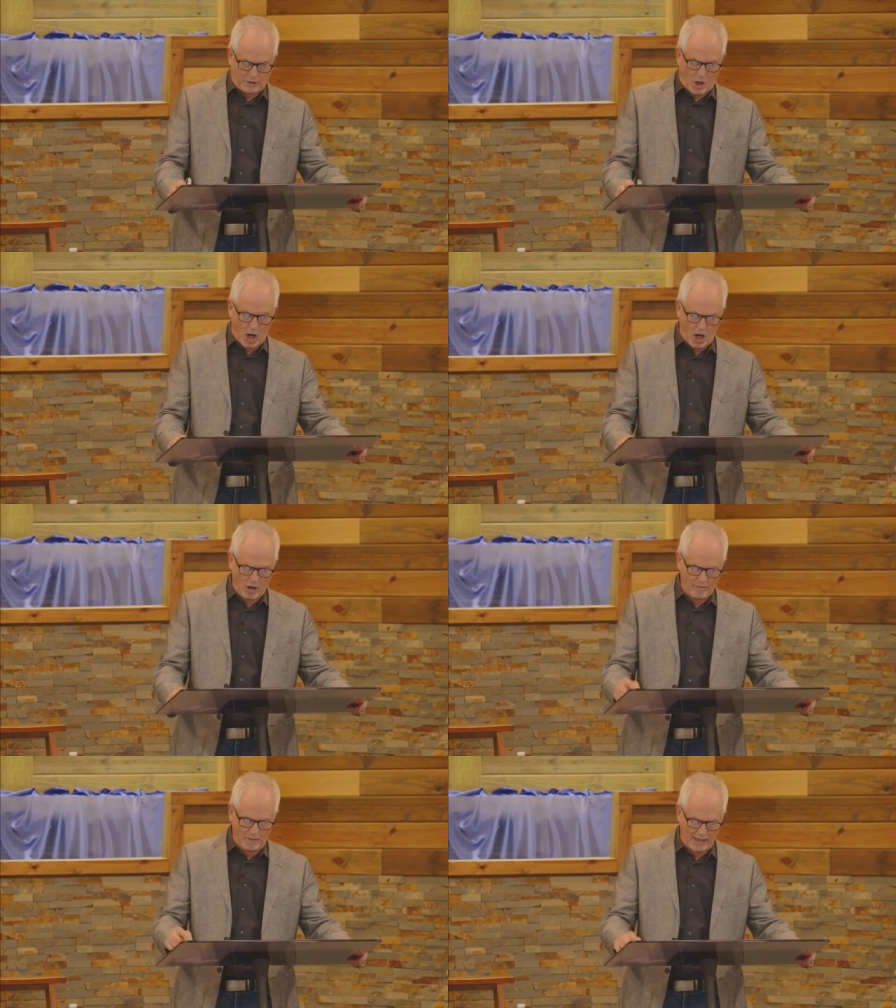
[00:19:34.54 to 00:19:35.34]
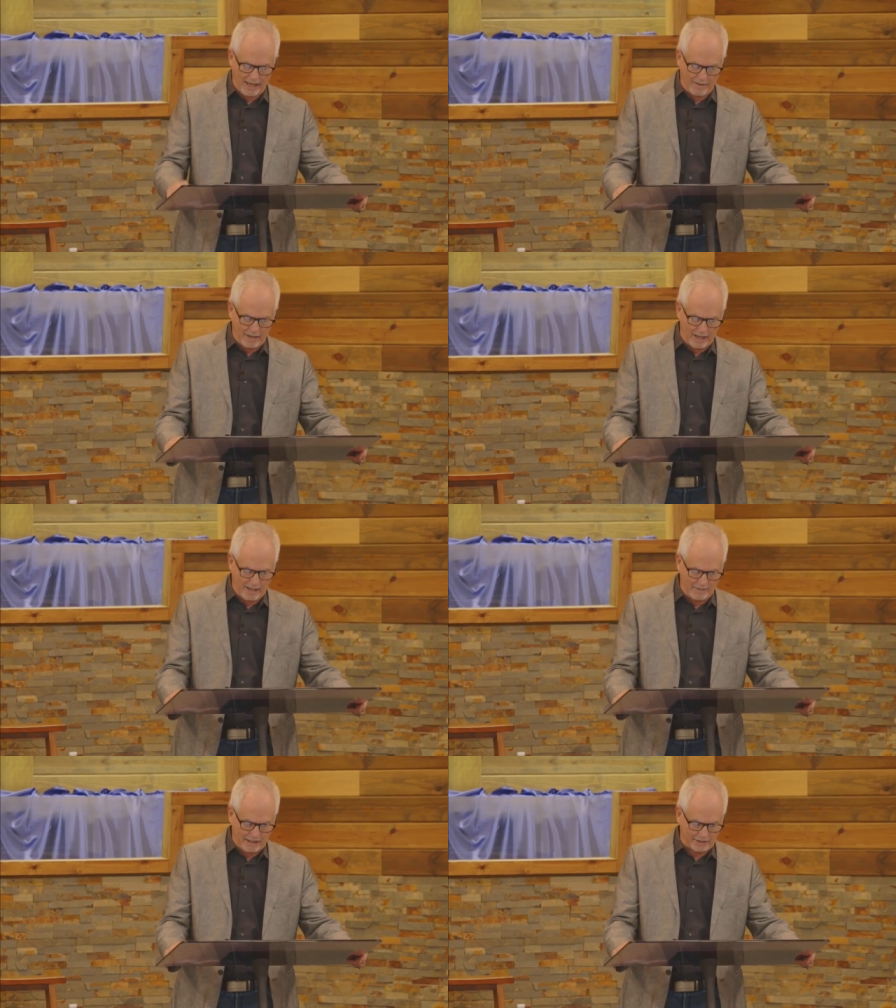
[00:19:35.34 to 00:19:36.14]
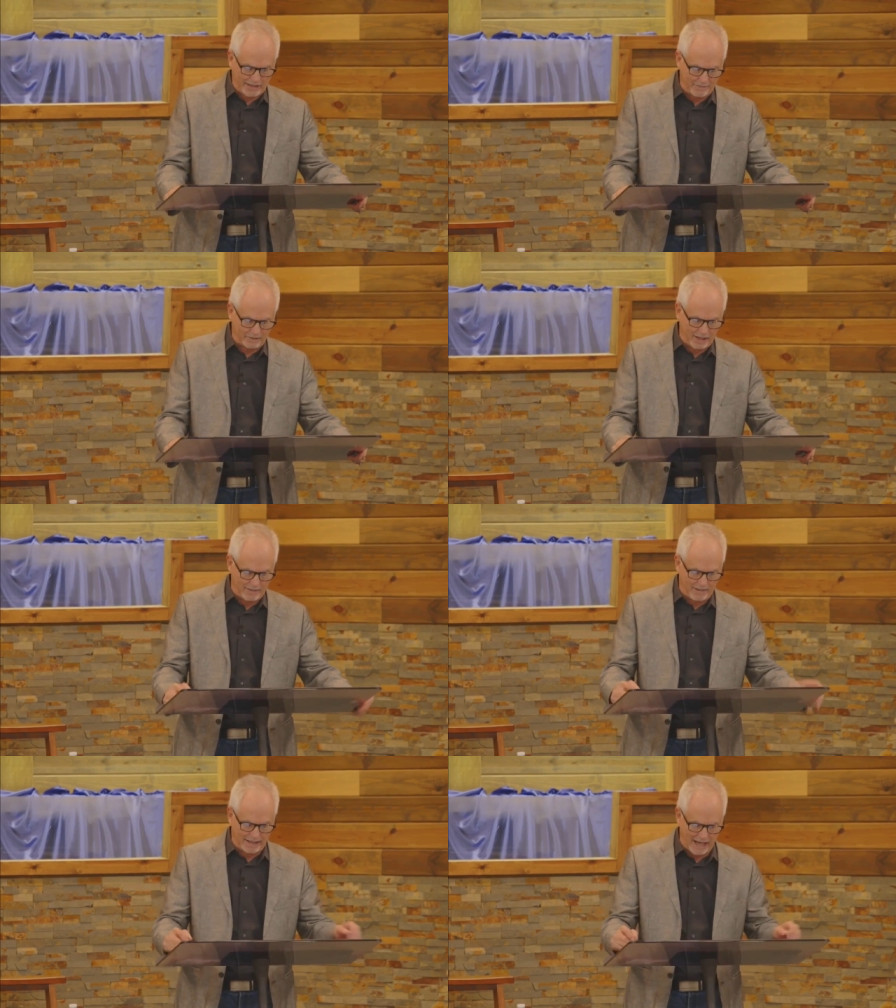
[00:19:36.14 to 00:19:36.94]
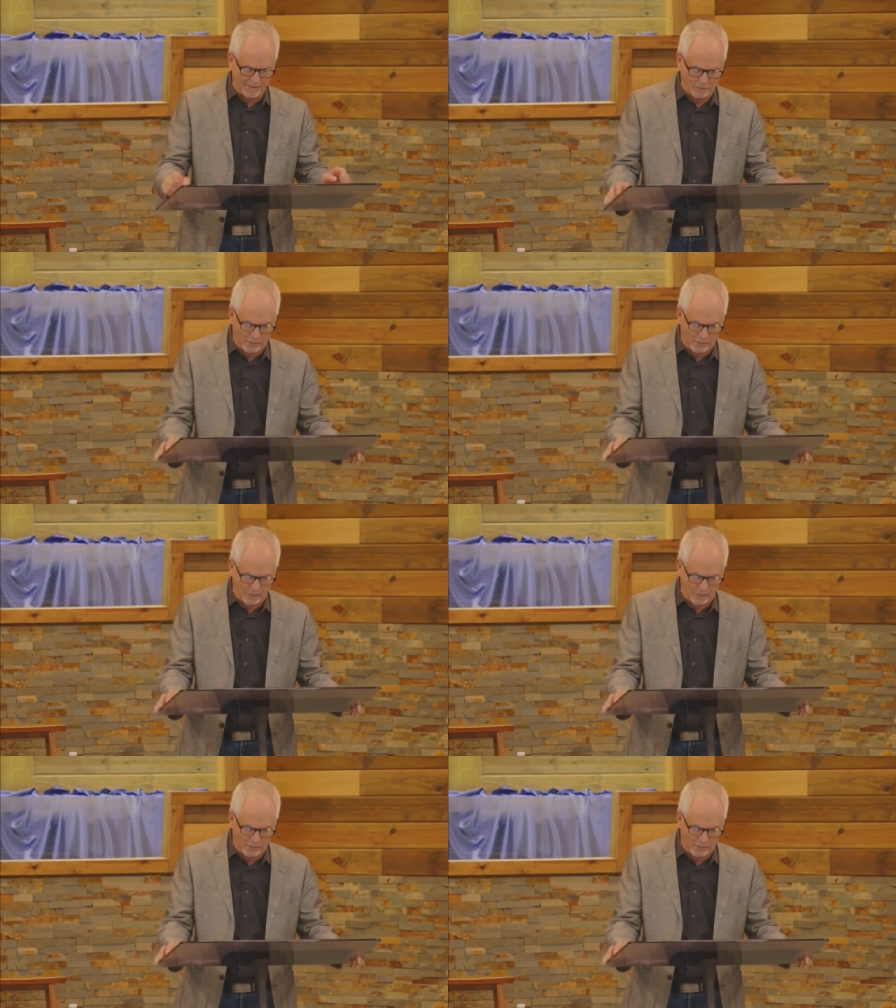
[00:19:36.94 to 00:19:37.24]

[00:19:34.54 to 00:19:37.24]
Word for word: to all who believed in him and accepted him, he gave them the